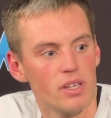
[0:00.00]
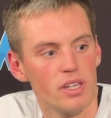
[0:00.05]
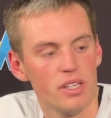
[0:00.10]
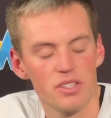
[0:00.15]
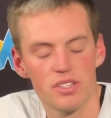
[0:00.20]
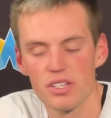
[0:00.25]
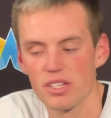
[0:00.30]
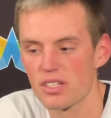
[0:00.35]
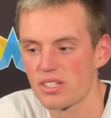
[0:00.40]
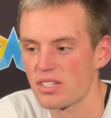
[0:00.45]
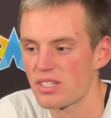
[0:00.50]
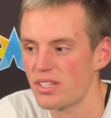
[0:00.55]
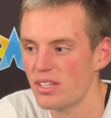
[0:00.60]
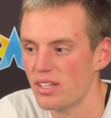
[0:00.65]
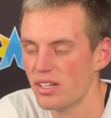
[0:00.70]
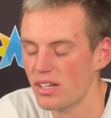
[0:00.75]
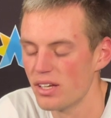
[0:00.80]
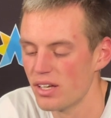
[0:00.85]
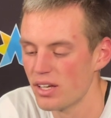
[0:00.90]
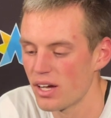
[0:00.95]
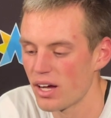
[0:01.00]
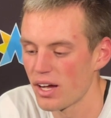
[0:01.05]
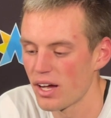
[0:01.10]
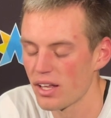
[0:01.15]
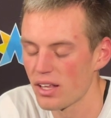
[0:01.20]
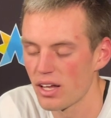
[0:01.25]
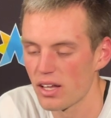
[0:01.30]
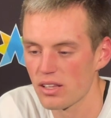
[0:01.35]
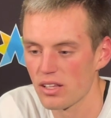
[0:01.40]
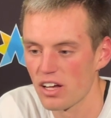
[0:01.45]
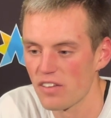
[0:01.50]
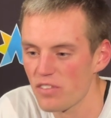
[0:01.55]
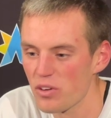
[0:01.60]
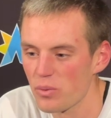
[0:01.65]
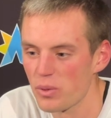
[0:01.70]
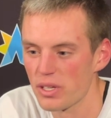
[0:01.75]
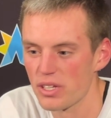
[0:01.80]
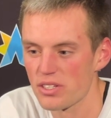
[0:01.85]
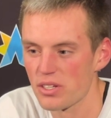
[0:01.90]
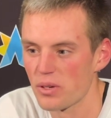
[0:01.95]
He's just I love it
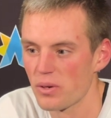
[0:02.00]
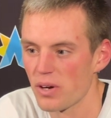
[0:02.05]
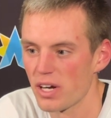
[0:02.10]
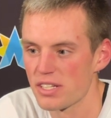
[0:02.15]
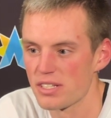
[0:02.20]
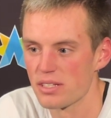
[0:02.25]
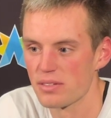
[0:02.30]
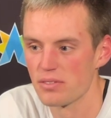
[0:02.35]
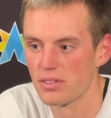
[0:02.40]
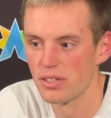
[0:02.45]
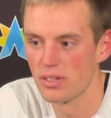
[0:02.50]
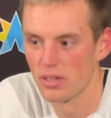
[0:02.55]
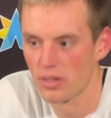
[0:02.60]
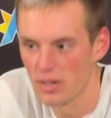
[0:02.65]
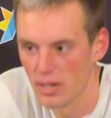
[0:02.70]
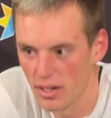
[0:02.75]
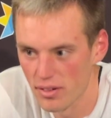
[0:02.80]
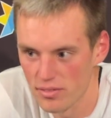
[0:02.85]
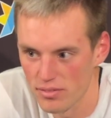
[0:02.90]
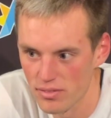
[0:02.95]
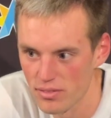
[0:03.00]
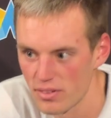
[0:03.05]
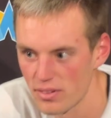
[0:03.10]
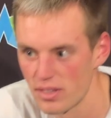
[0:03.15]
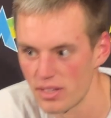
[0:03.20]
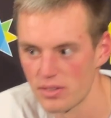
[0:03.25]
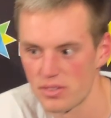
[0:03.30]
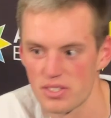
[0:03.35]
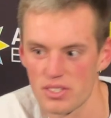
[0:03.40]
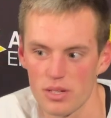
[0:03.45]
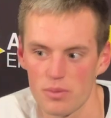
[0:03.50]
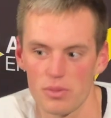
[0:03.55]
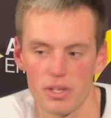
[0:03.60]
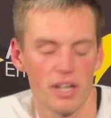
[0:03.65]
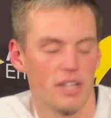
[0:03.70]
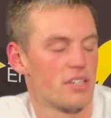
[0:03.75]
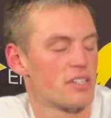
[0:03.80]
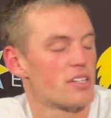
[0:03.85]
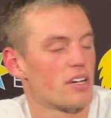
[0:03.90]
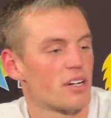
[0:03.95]
when he's aggressive. And, you know, it's something I
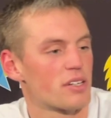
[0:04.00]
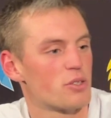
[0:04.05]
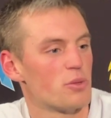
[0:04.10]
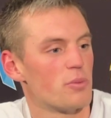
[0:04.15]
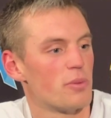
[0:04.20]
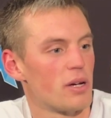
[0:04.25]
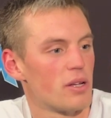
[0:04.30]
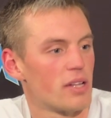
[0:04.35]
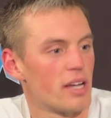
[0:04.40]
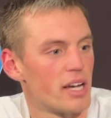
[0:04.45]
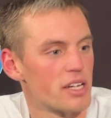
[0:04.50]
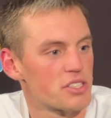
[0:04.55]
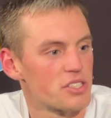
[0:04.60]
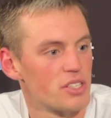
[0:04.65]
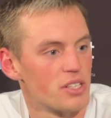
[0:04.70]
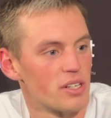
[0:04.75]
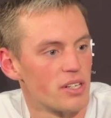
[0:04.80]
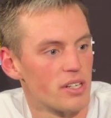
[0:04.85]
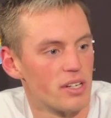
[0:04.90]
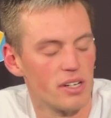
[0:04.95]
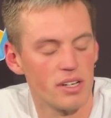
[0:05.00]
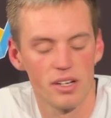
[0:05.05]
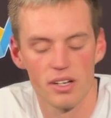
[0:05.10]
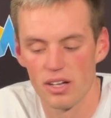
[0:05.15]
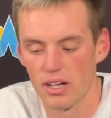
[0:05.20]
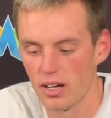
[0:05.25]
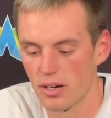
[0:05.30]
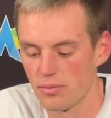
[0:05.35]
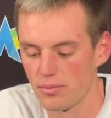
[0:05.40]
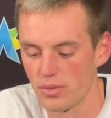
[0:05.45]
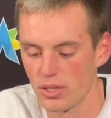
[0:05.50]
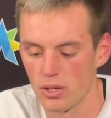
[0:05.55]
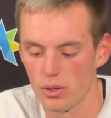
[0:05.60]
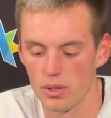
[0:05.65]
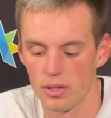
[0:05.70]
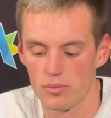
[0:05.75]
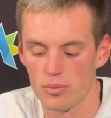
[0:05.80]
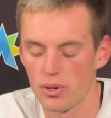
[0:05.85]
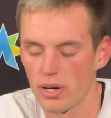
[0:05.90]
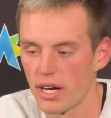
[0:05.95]
had to talk to him about last year. And, you know,
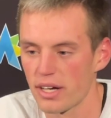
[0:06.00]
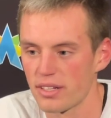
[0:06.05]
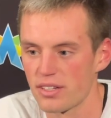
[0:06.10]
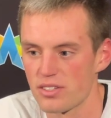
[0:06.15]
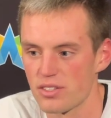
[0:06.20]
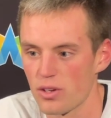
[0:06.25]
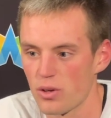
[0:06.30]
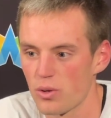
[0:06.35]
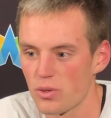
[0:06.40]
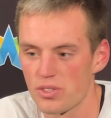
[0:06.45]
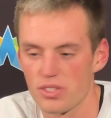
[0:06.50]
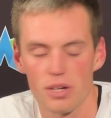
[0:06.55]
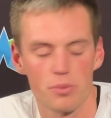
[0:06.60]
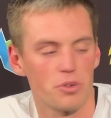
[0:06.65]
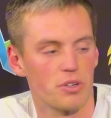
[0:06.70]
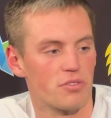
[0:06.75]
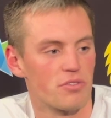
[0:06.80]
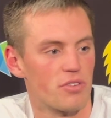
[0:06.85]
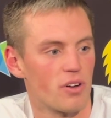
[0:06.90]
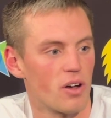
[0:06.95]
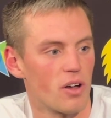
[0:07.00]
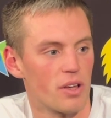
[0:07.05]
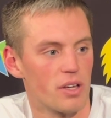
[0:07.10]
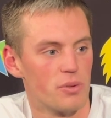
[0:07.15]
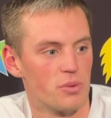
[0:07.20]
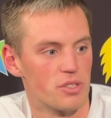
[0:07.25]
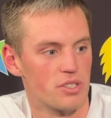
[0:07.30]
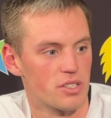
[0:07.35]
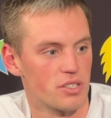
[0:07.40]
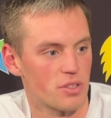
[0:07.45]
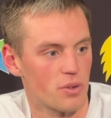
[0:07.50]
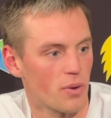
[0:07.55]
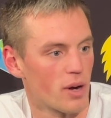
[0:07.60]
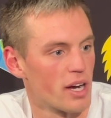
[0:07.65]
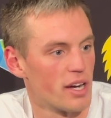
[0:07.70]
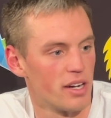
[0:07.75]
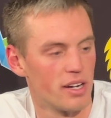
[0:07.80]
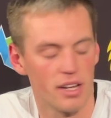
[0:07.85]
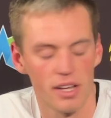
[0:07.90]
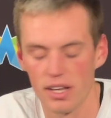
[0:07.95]
in practice the whole summer and fall, he was just
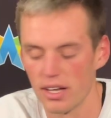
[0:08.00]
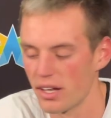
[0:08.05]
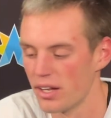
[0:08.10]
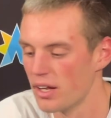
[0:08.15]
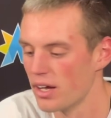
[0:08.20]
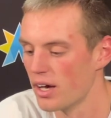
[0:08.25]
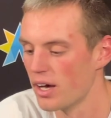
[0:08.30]
great. And,